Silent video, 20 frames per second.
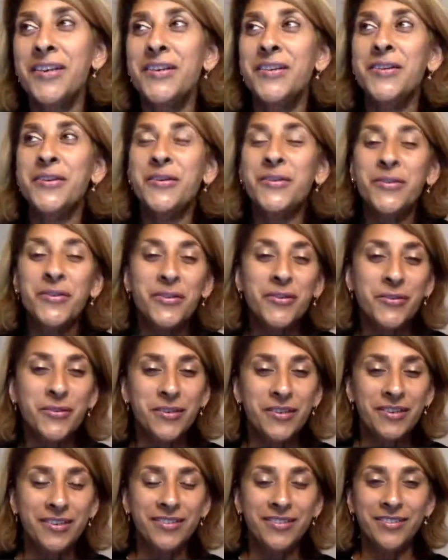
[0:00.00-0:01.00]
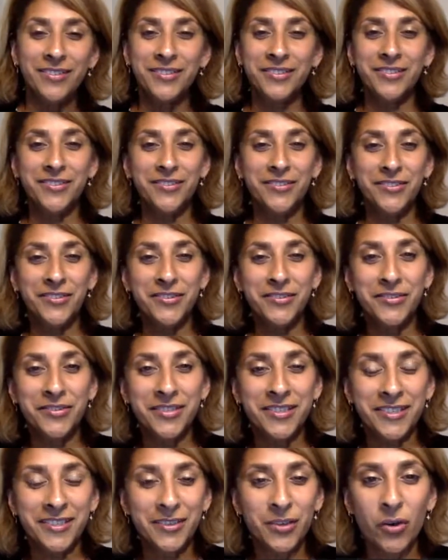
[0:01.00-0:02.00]
you know, you're so
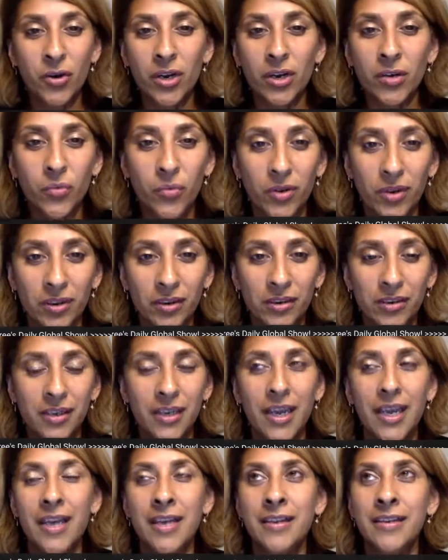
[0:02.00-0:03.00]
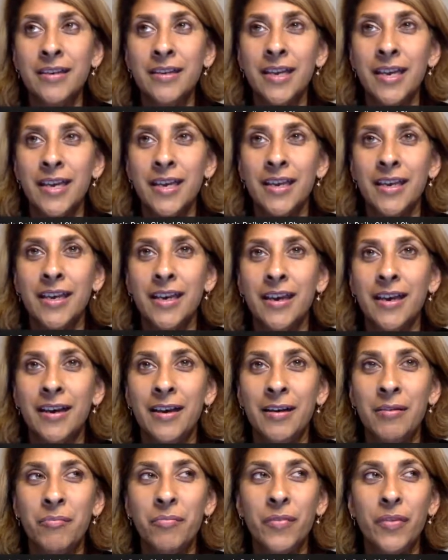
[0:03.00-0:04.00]
used to going to work and
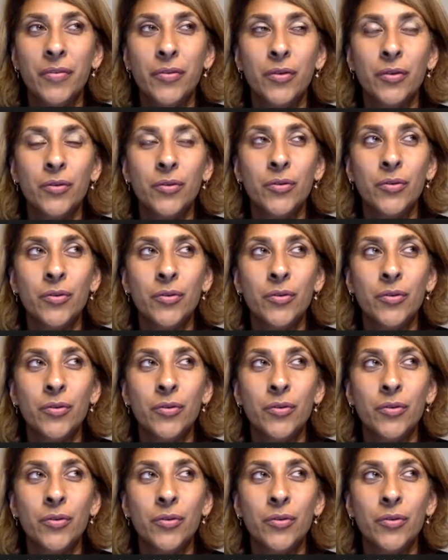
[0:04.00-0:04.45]
the